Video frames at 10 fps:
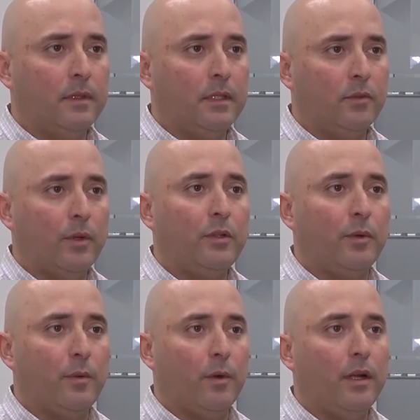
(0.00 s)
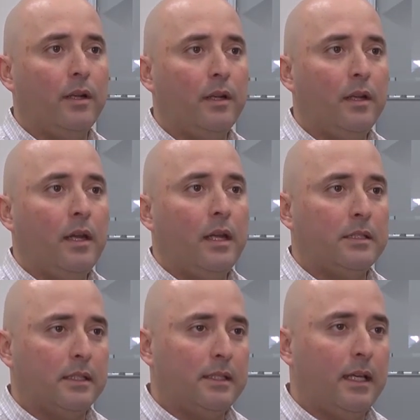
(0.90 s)
in 2021
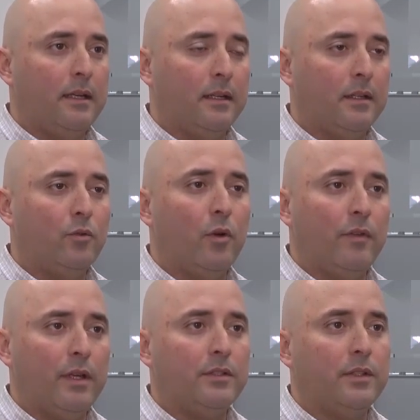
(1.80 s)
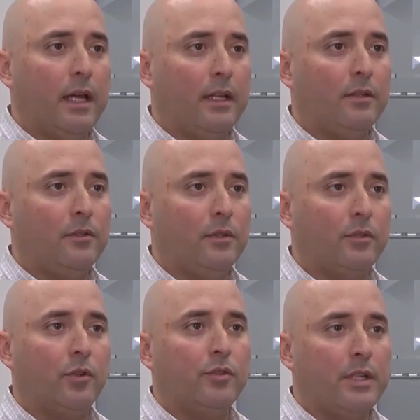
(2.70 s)
it's going to take uh, 12 years to get to the
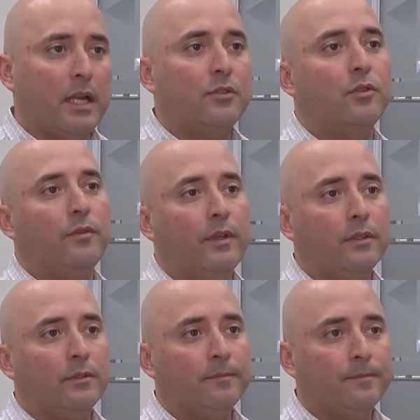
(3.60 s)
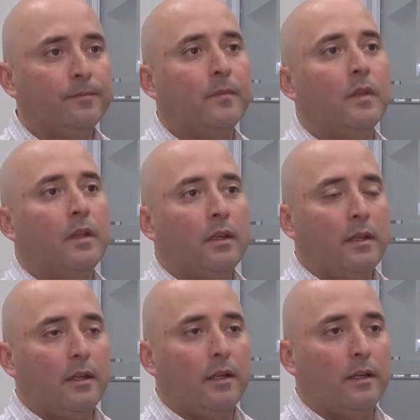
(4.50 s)
Trojan asteroid field.
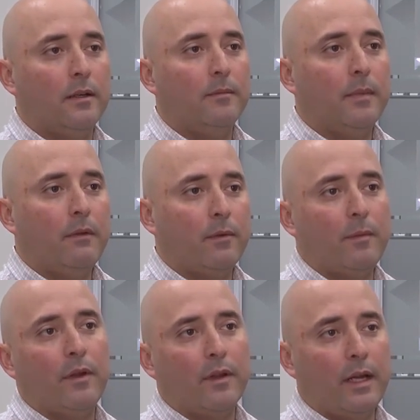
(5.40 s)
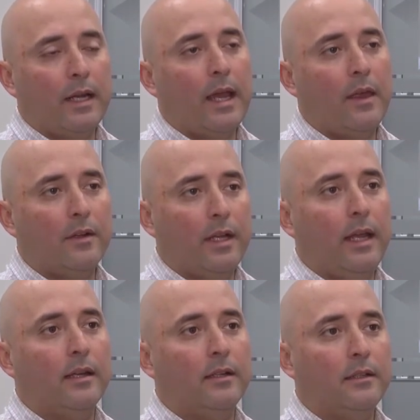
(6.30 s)
Um, and from there, they're going to gather
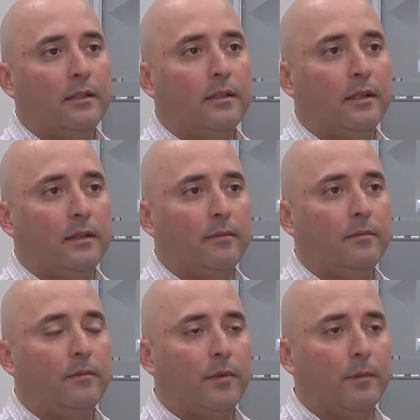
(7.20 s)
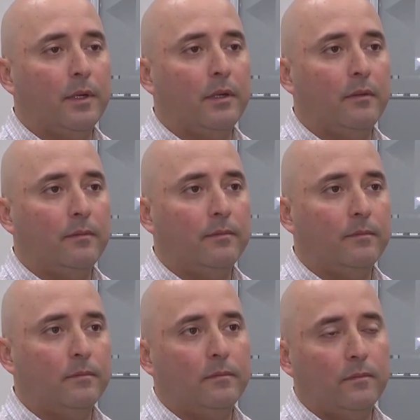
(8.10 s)
data um, from the
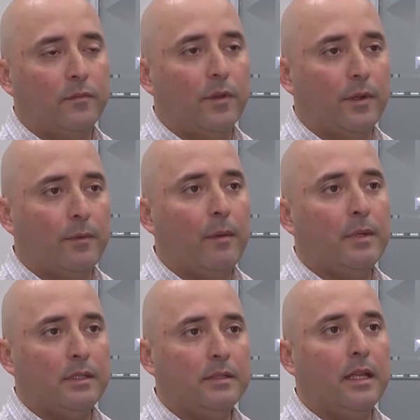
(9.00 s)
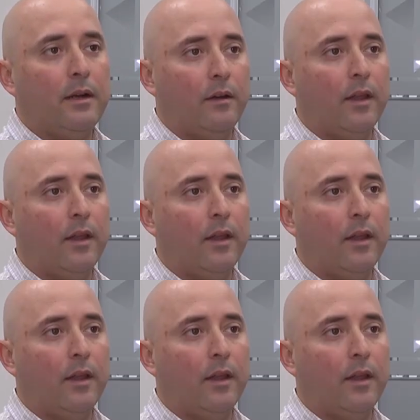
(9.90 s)
from the remnants that are